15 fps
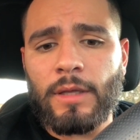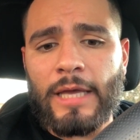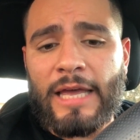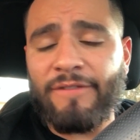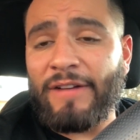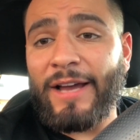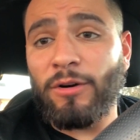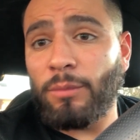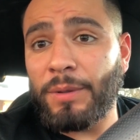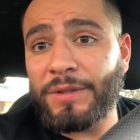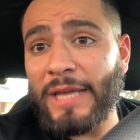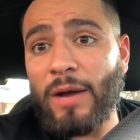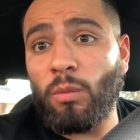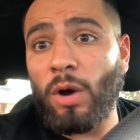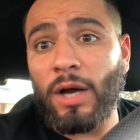If I don't put
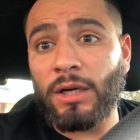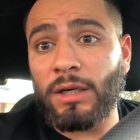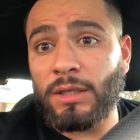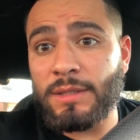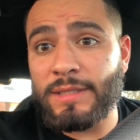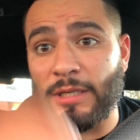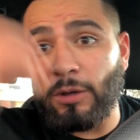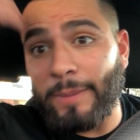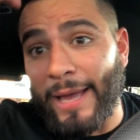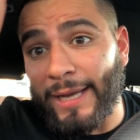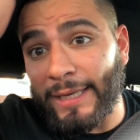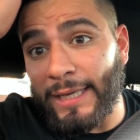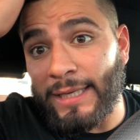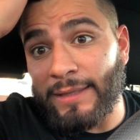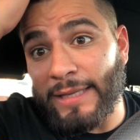that water seal
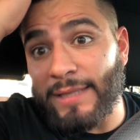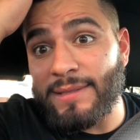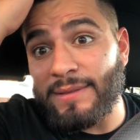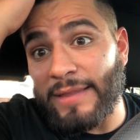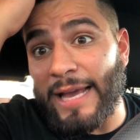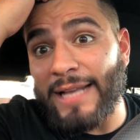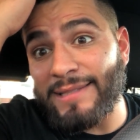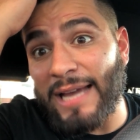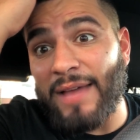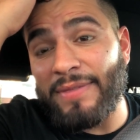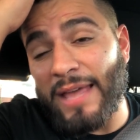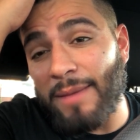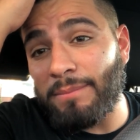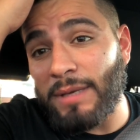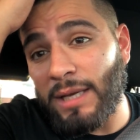back in, it's on
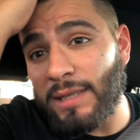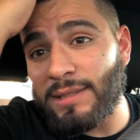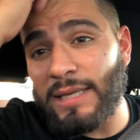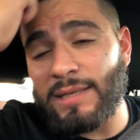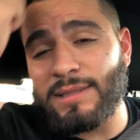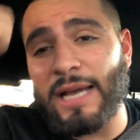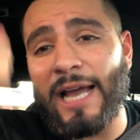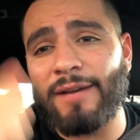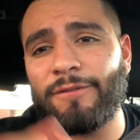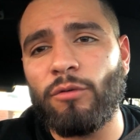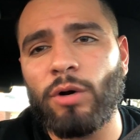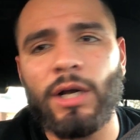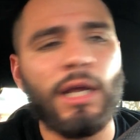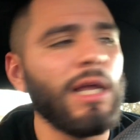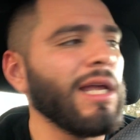them because they signed
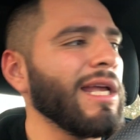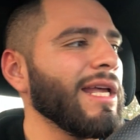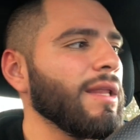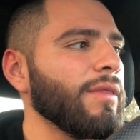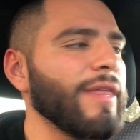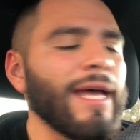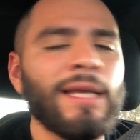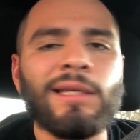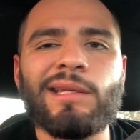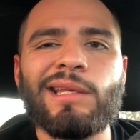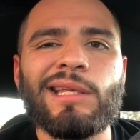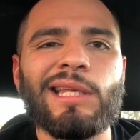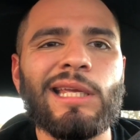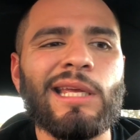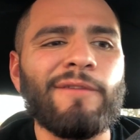for it. Then
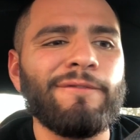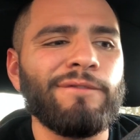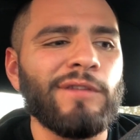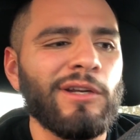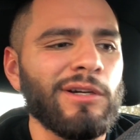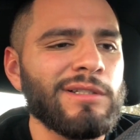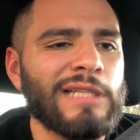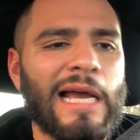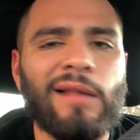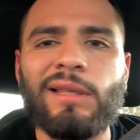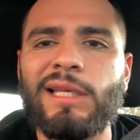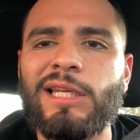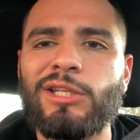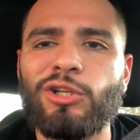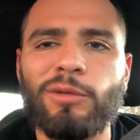if you're
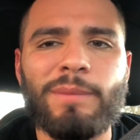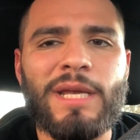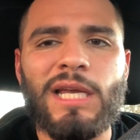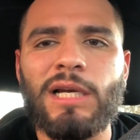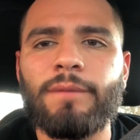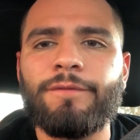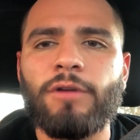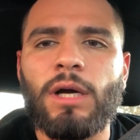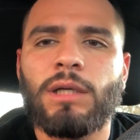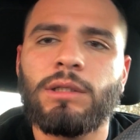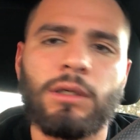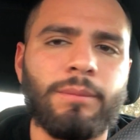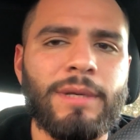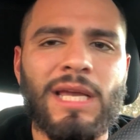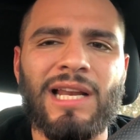telling and you're being upfront and
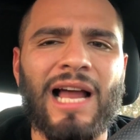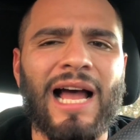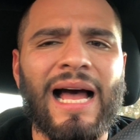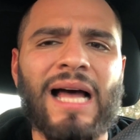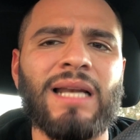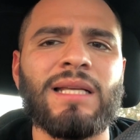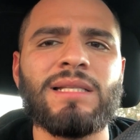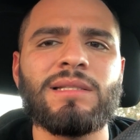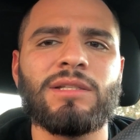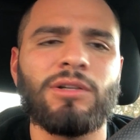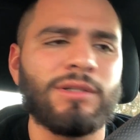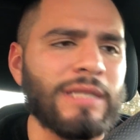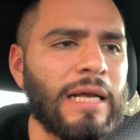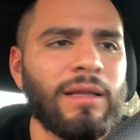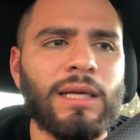you're being honest and you're
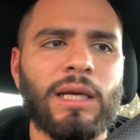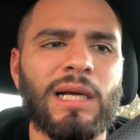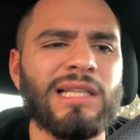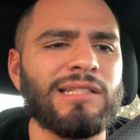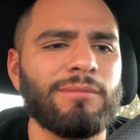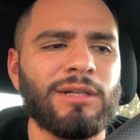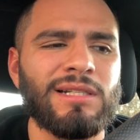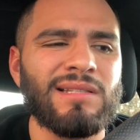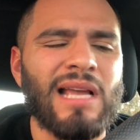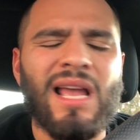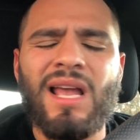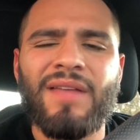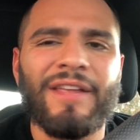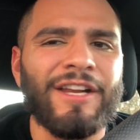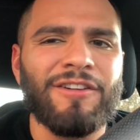telling customers
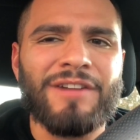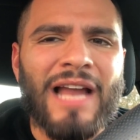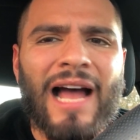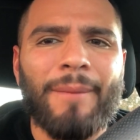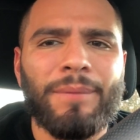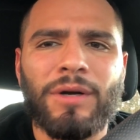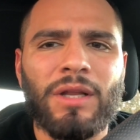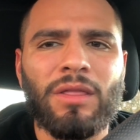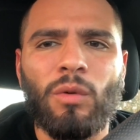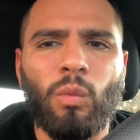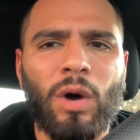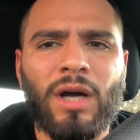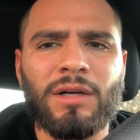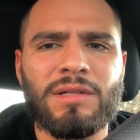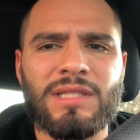that you're not putting the
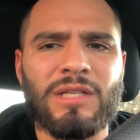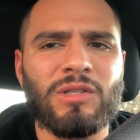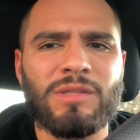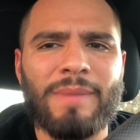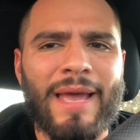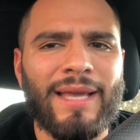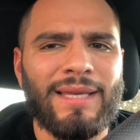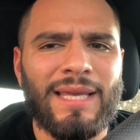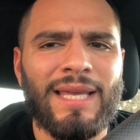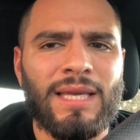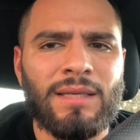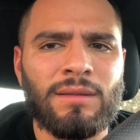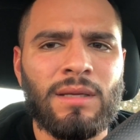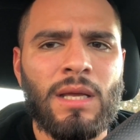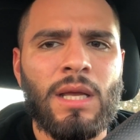water seals back
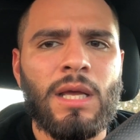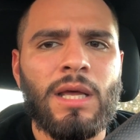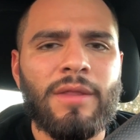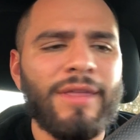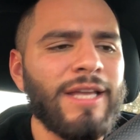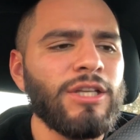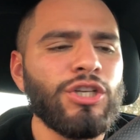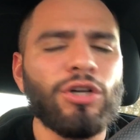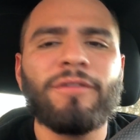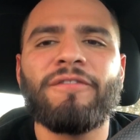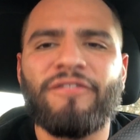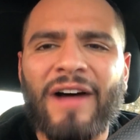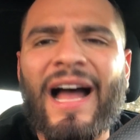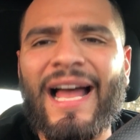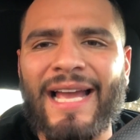in, then you're
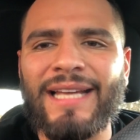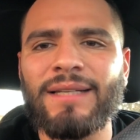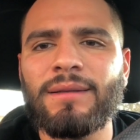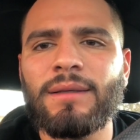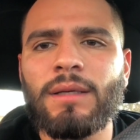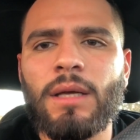fine.